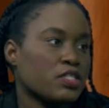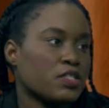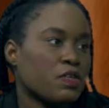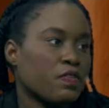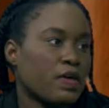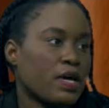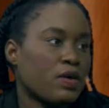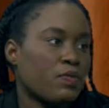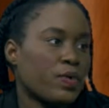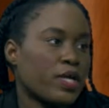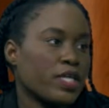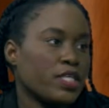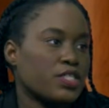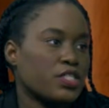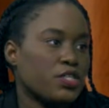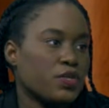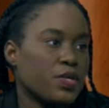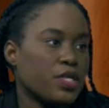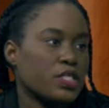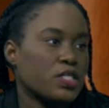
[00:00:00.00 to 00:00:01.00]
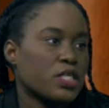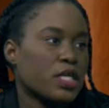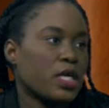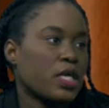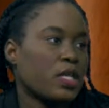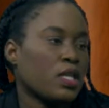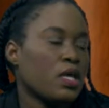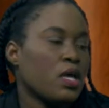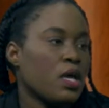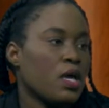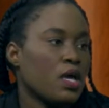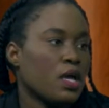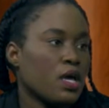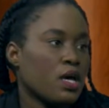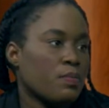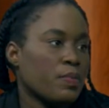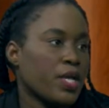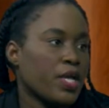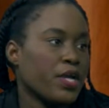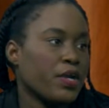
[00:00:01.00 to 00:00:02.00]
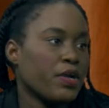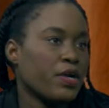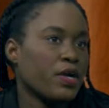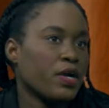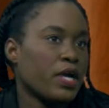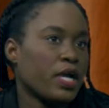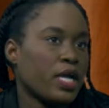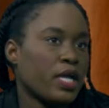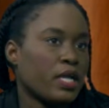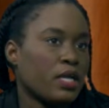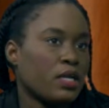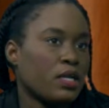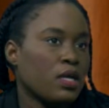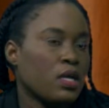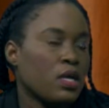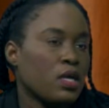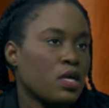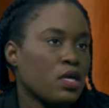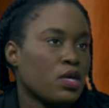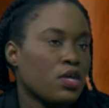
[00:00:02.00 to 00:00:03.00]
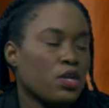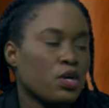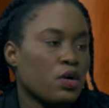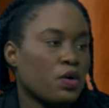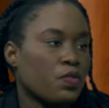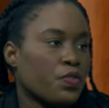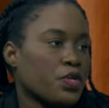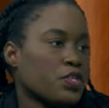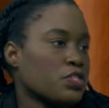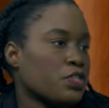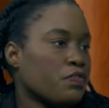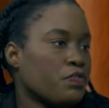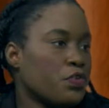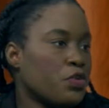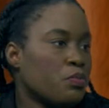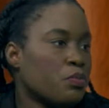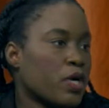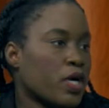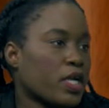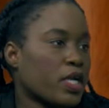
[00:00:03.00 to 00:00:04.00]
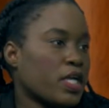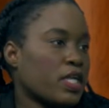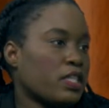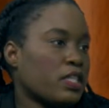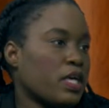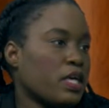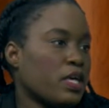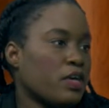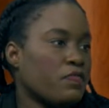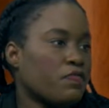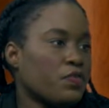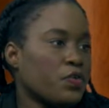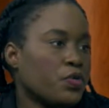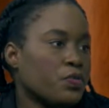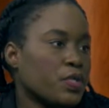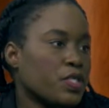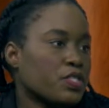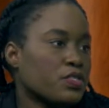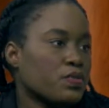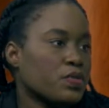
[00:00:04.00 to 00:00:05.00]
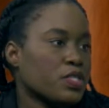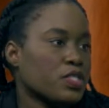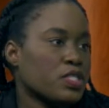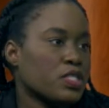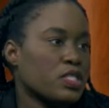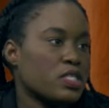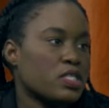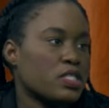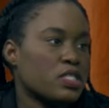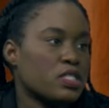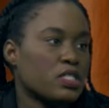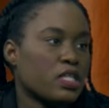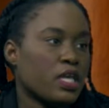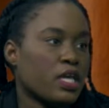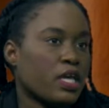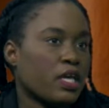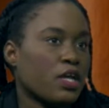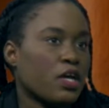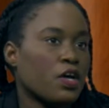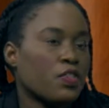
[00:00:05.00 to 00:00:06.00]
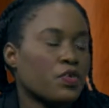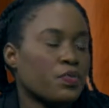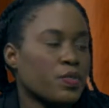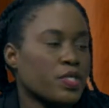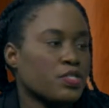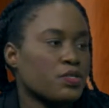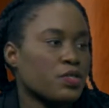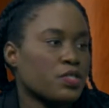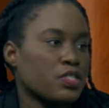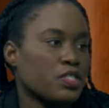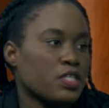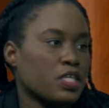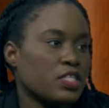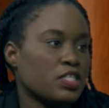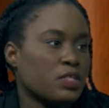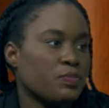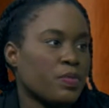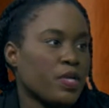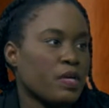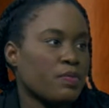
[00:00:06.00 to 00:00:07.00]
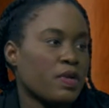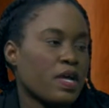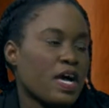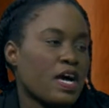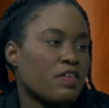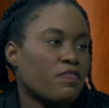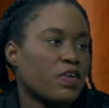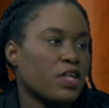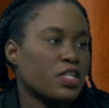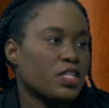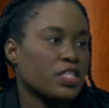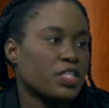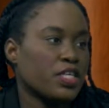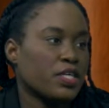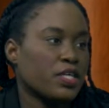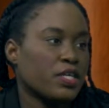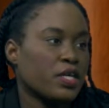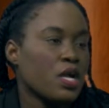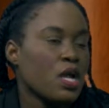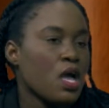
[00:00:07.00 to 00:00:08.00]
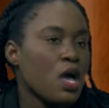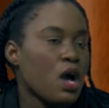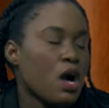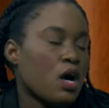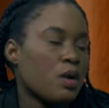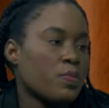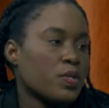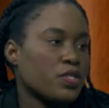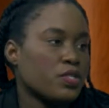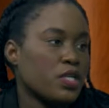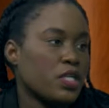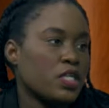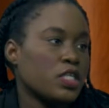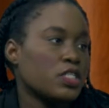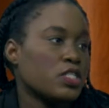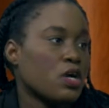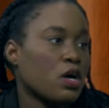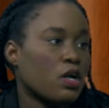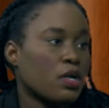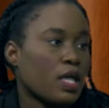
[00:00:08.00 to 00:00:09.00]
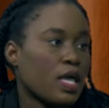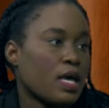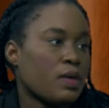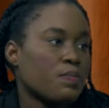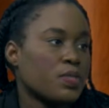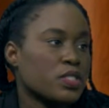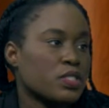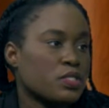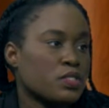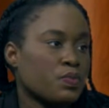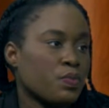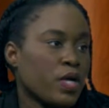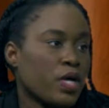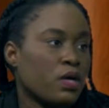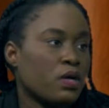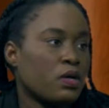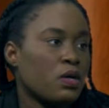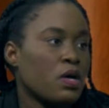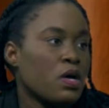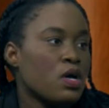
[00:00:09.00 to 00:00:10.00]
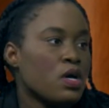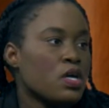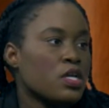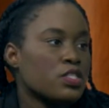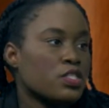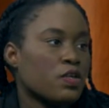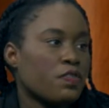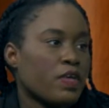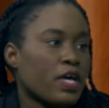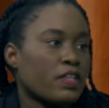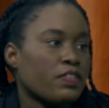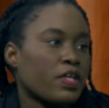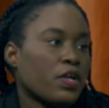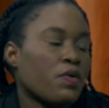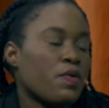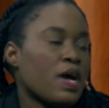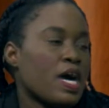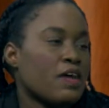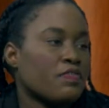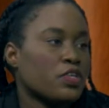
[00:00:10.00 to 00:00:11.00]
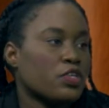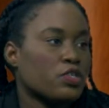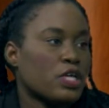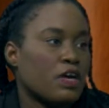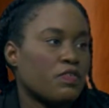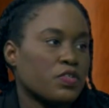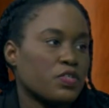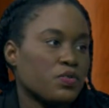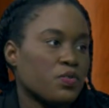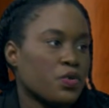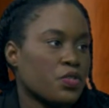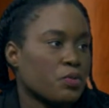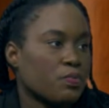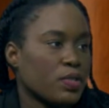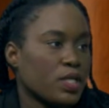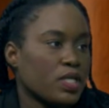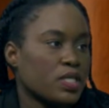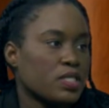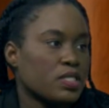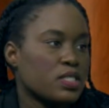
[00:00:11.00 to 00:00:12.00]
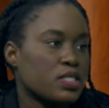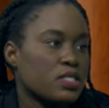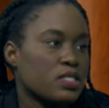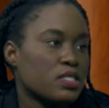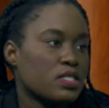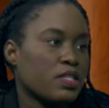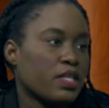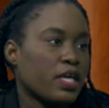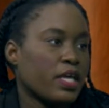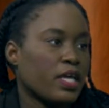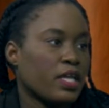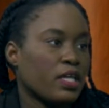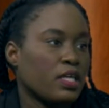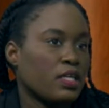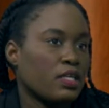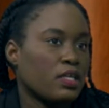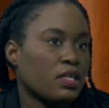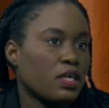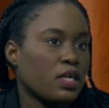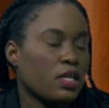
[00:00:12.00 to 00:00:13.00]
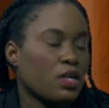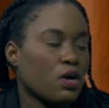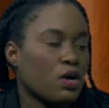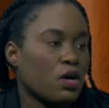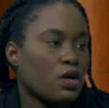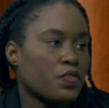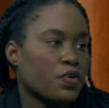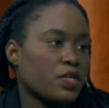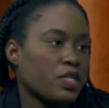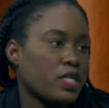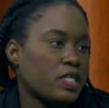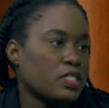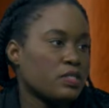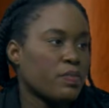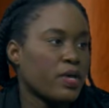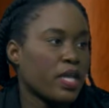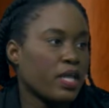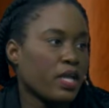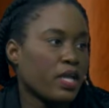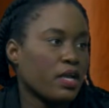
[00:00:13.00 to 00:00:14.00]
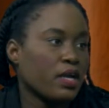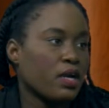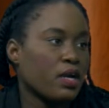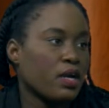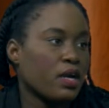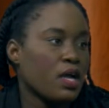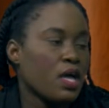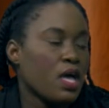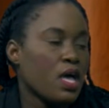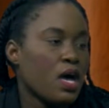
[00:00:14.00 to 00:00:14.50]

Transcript: So that way students can come here and, there's the food market, they get food resources, they get other resources. They should be able to have volunteer opportunities on campus as well, so that they don't have to travel to other places. They can get all their needs met here.